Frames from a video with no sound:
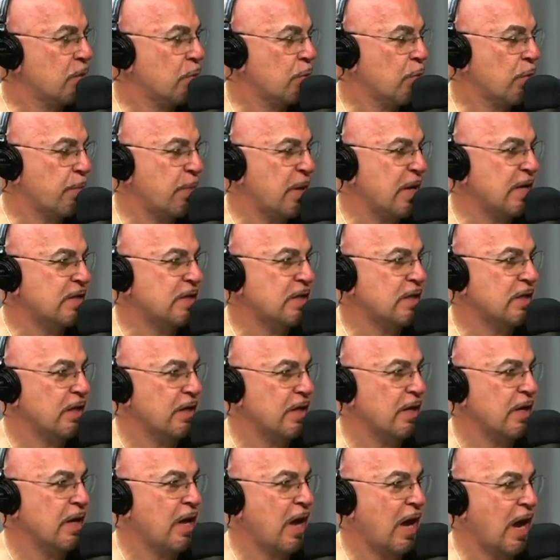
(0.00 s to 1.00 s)
The,
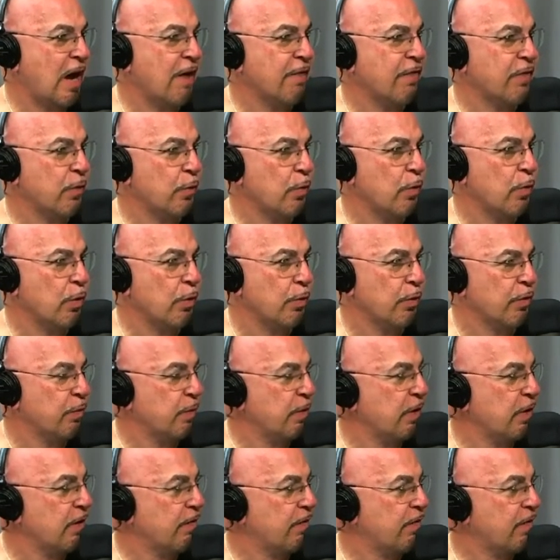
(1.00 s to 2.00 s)
basically, half the war was
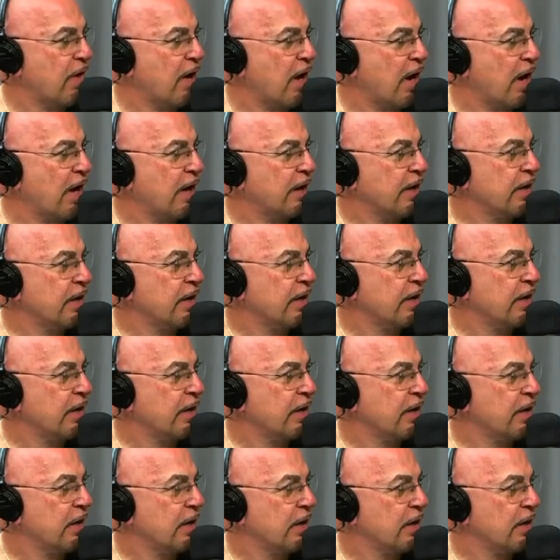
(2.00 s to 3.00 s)
being fought.
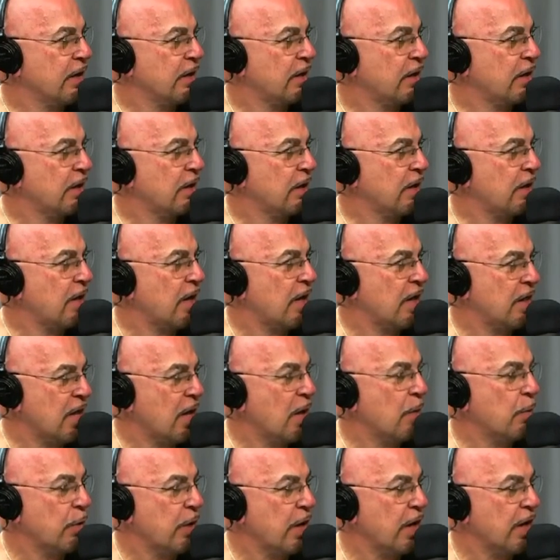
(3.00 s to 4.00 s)
Yeah. And
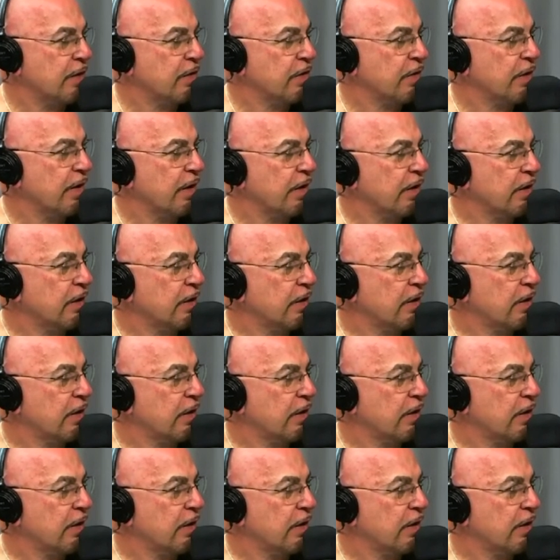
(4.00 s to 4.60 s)
then we entered it.